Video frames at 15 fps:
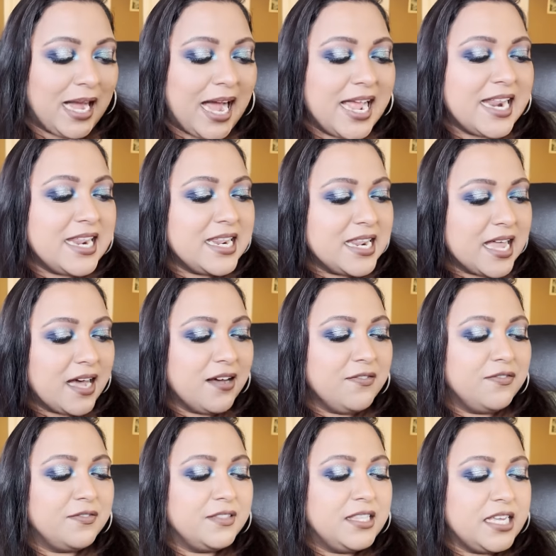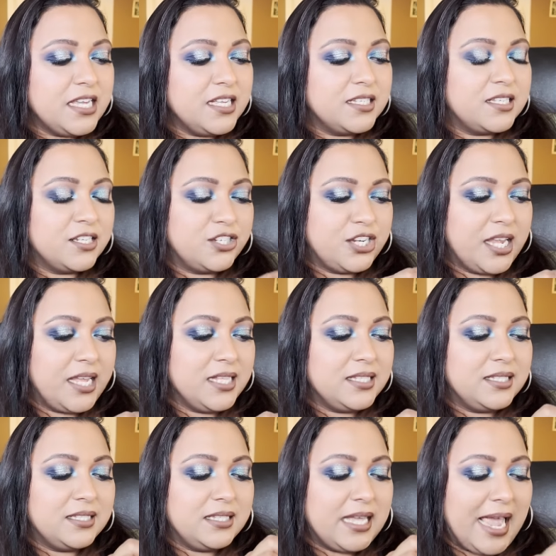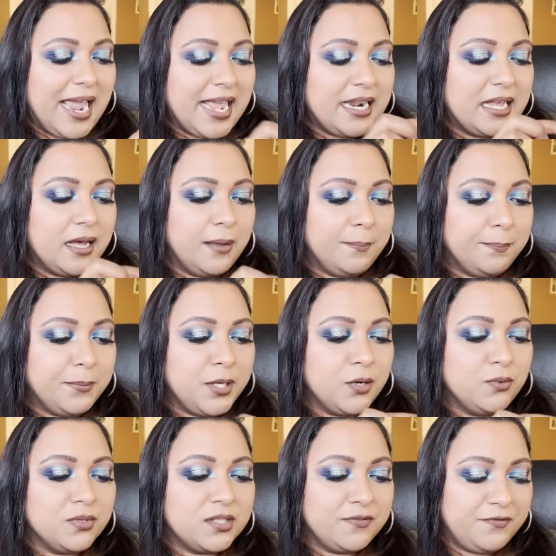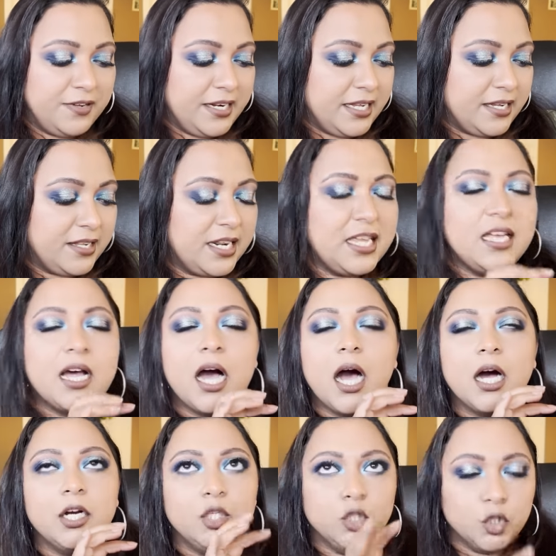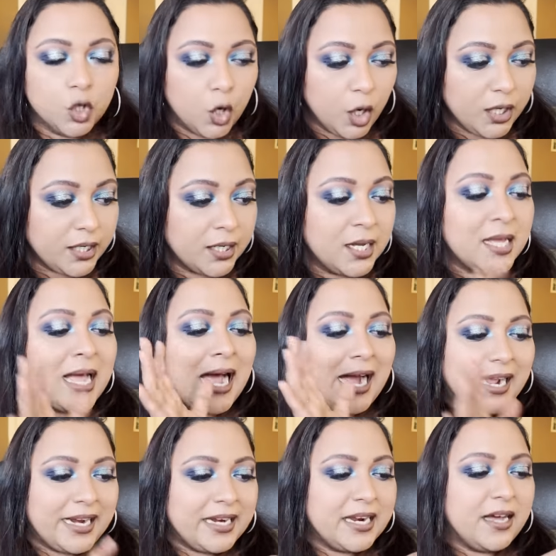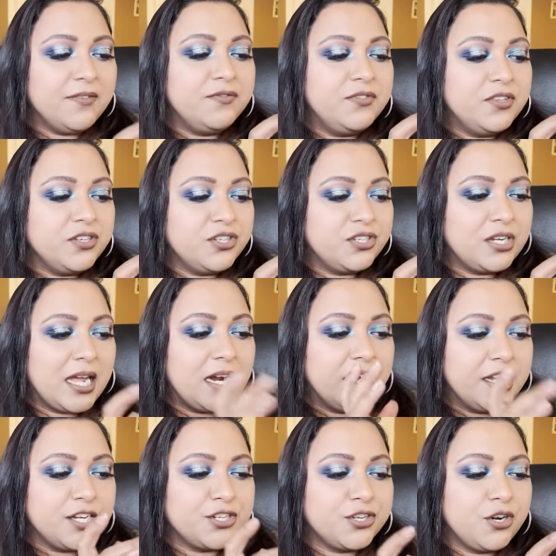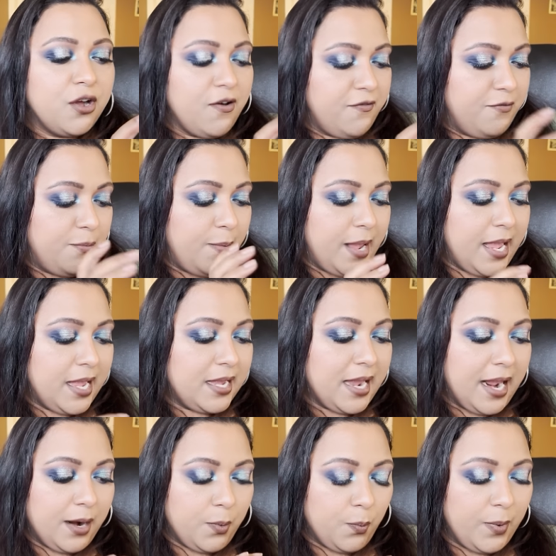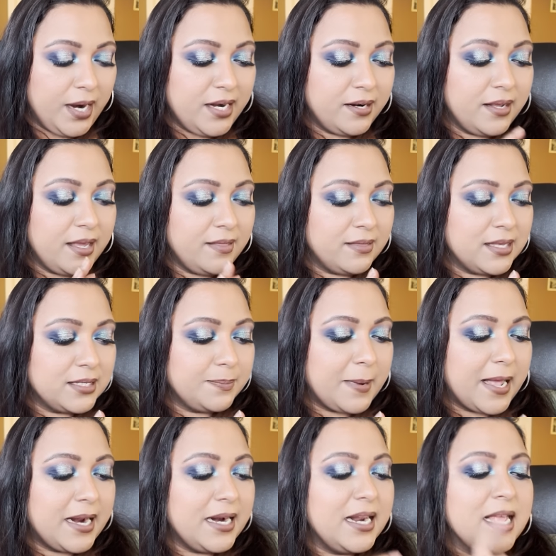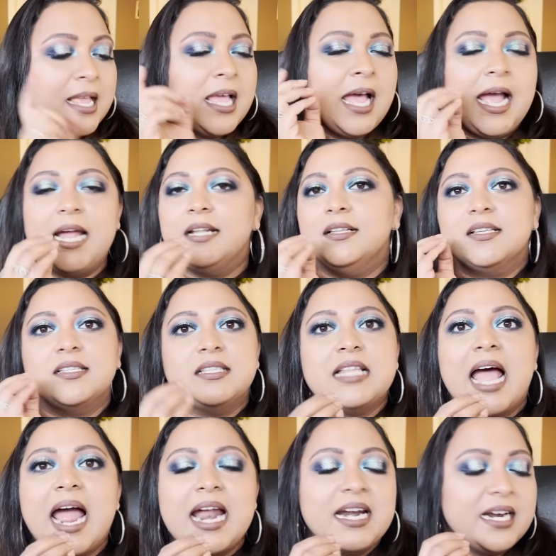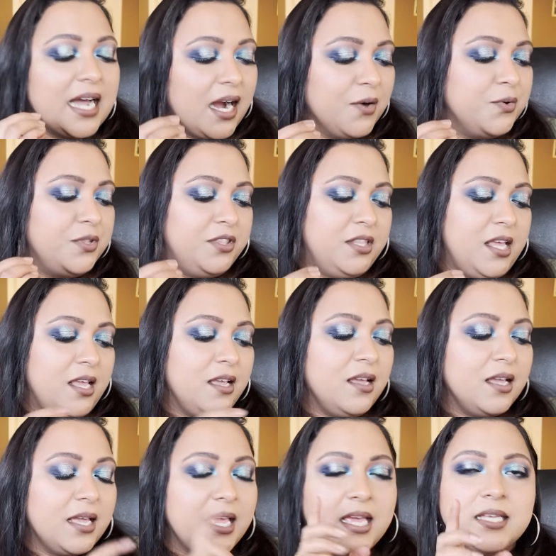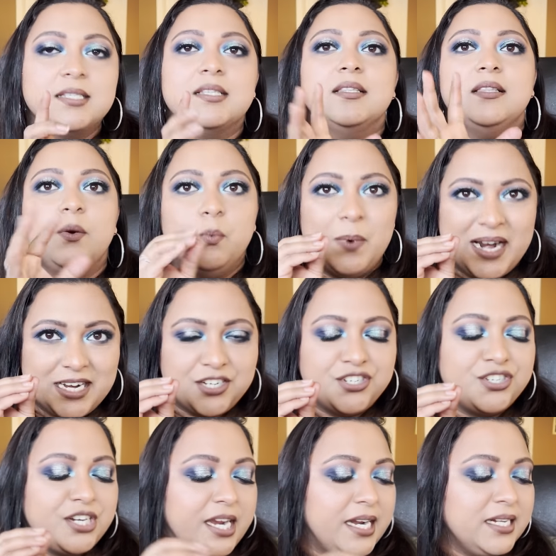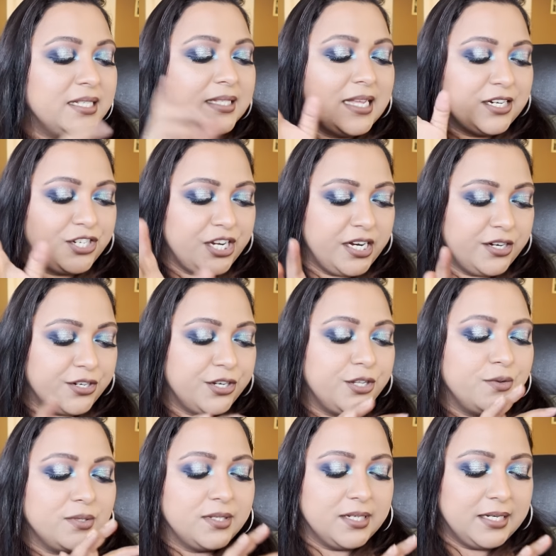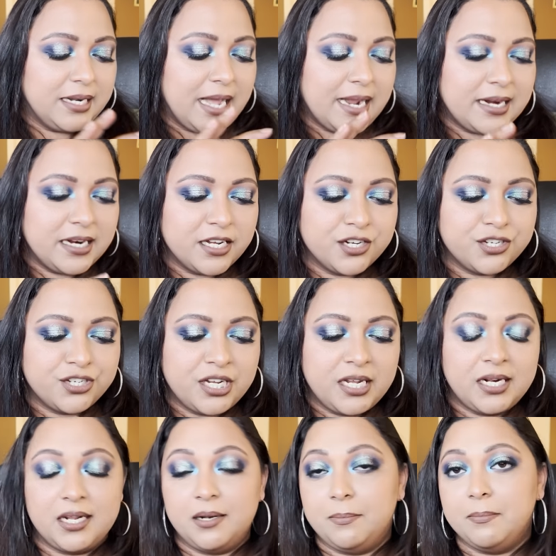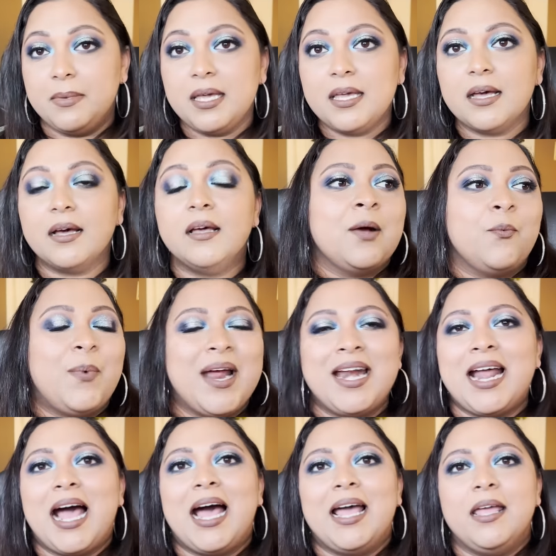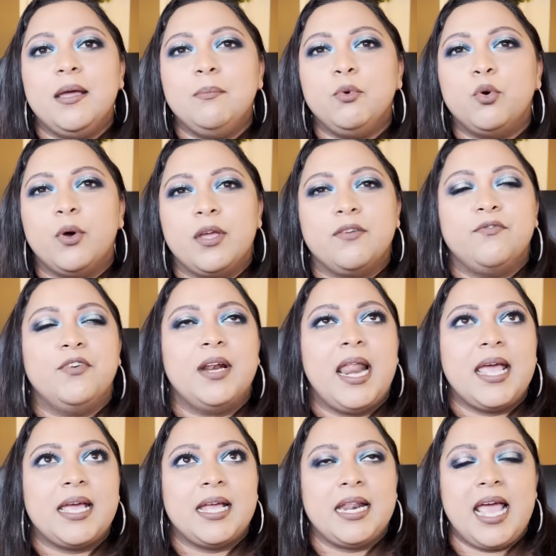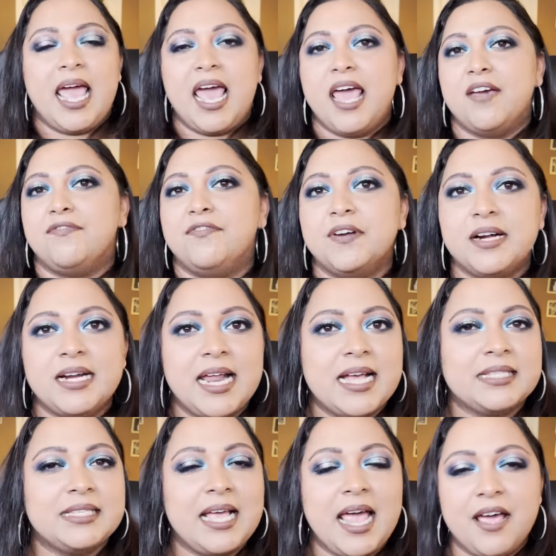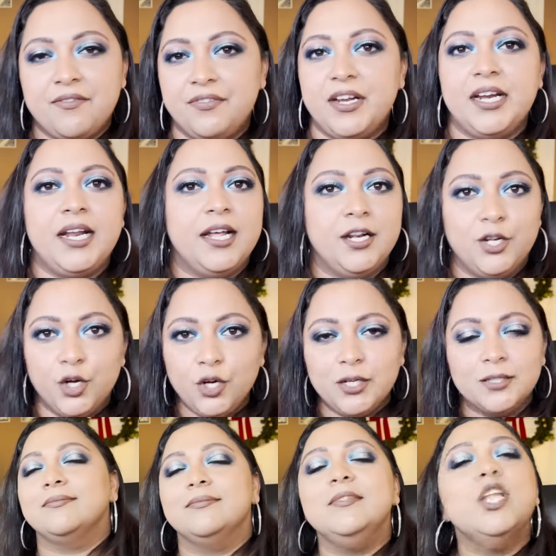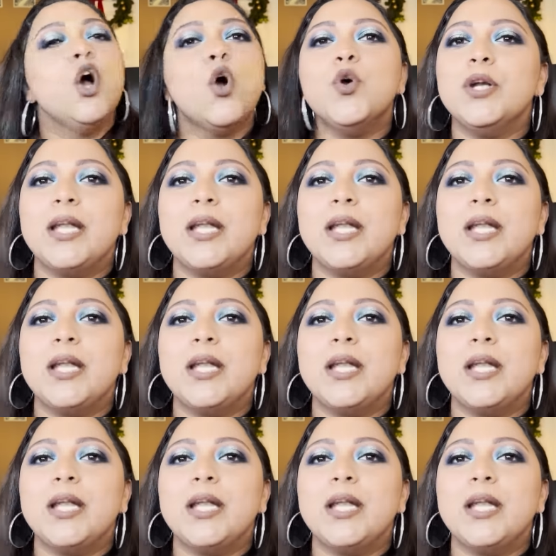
I love these shades, Ella, Muse, Filigree, a lot. I love this addition of Wig and Wit in this palette, and the standout thing is the wet shades that she introduced, Delilah, Sheen and Mia. When I am going for like an effortless everyday look, no